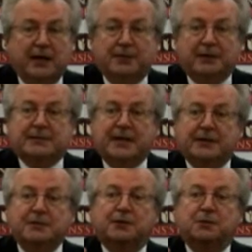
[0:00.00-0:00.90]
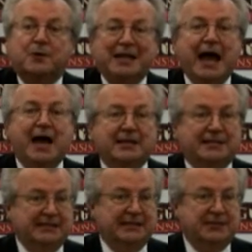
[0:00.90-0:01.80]
the technical
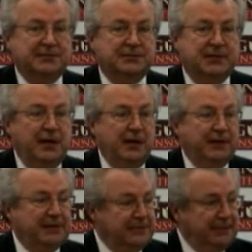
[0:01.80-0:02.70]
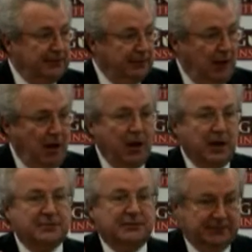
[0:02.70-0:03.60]
realities that set the
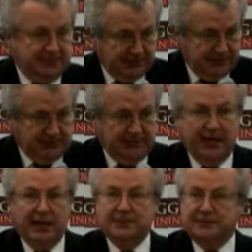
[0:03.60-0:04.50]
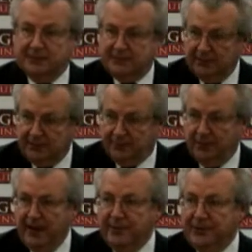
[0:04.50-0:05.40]
laws, that set the stage, that set the
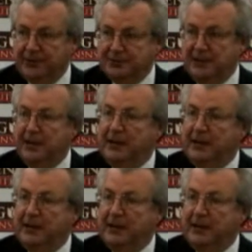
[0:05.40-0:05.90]
parameters,